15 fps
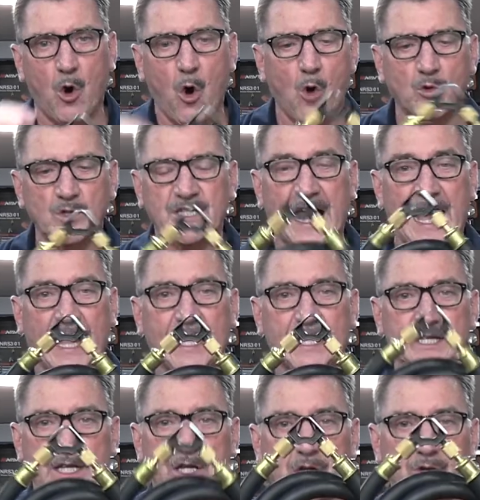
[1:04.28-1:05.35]
hose
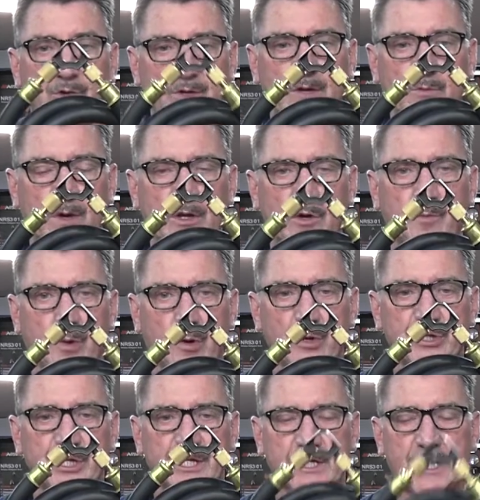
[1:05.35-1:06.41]
hangers included when you
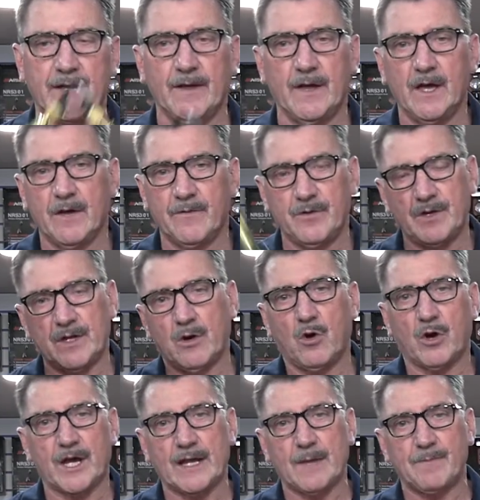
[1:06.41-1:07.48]
purchase it. If you could
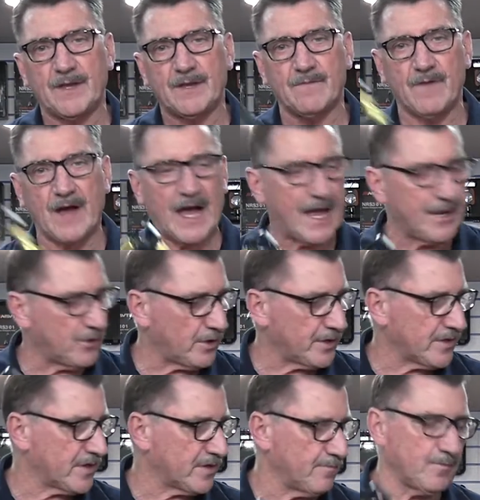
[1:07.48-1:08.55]
hook it up in the van, or
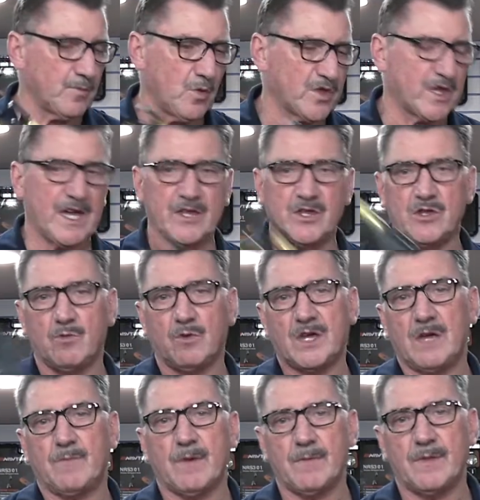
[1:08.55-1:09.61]
in most cases you would
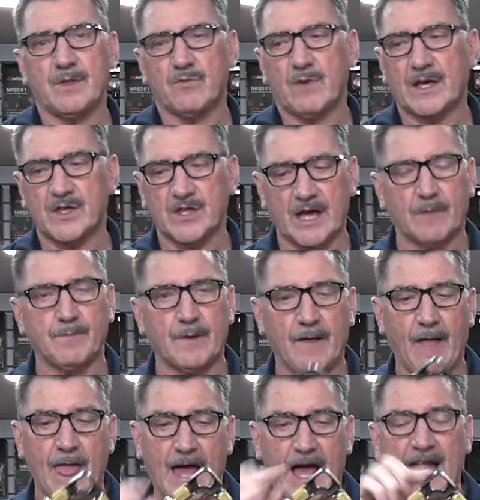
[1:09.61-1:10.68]
keep them in the rucksack, but
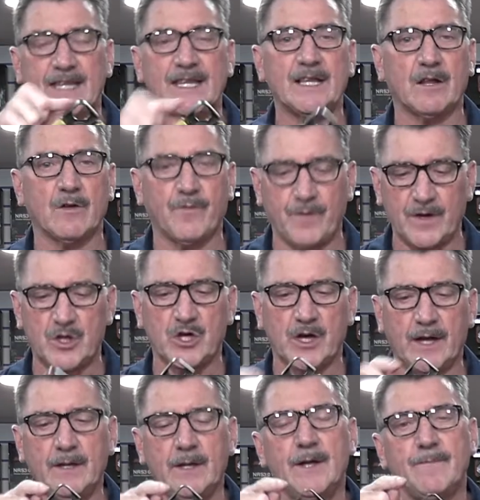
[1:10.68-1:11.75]
handy little
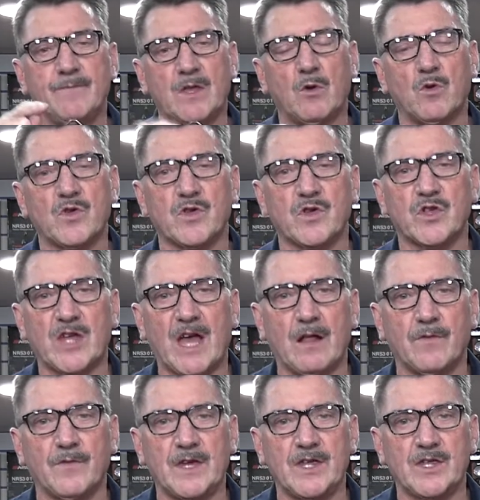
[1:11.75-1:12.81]
feature. They also
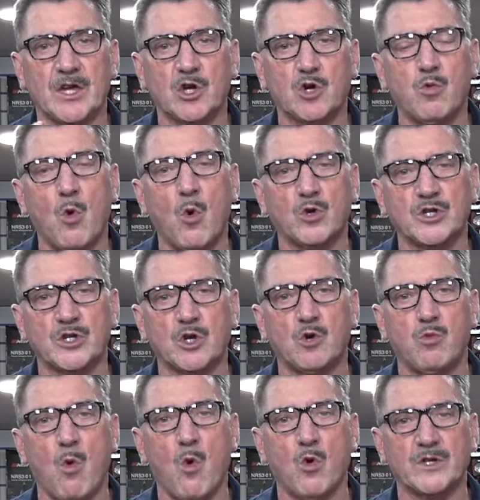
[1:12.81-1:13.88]
sell these in 1/4 to
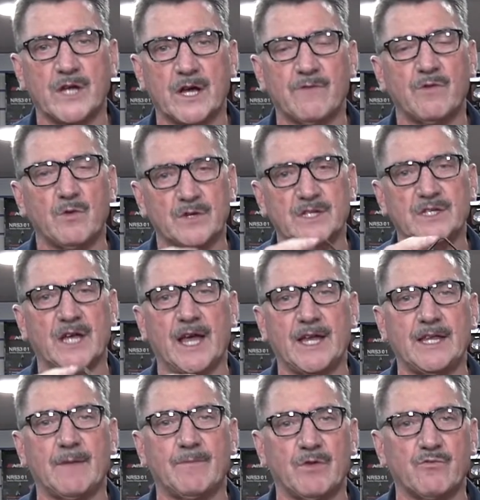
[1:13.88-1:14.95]
1/4 if you want to
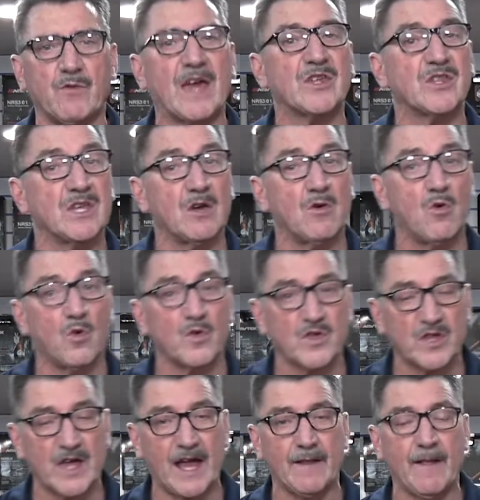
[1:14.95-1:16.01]
tidy up the rest of your hose
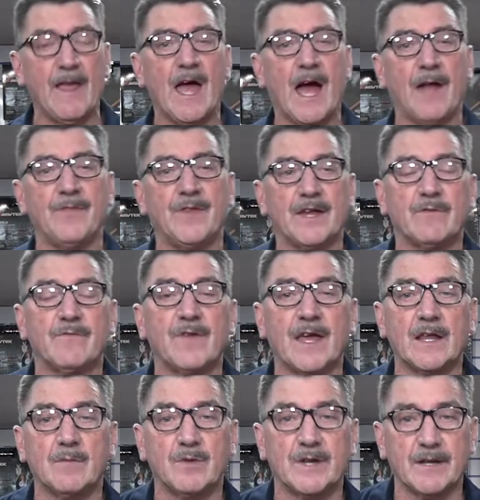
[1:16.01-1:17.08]
set, and they're
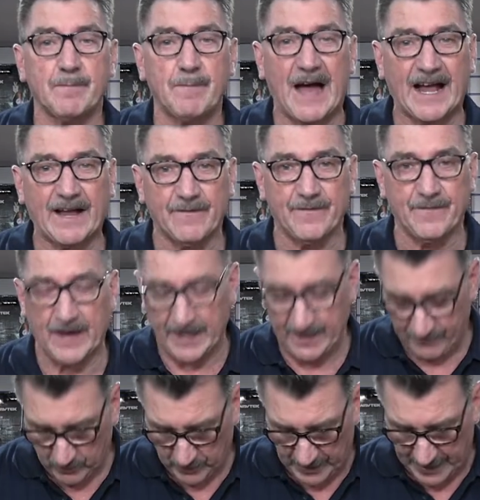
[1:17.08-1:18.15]
available in a pack of
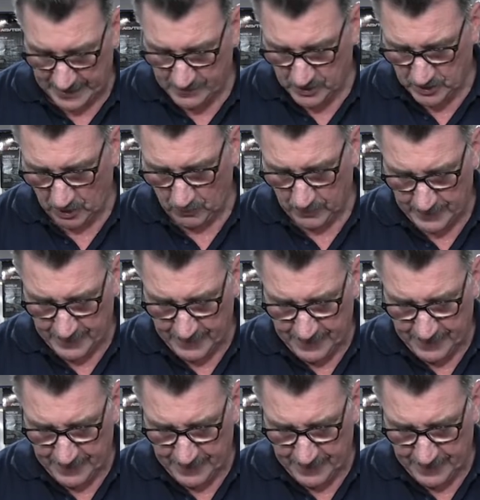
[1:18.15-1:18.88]
5, okay? So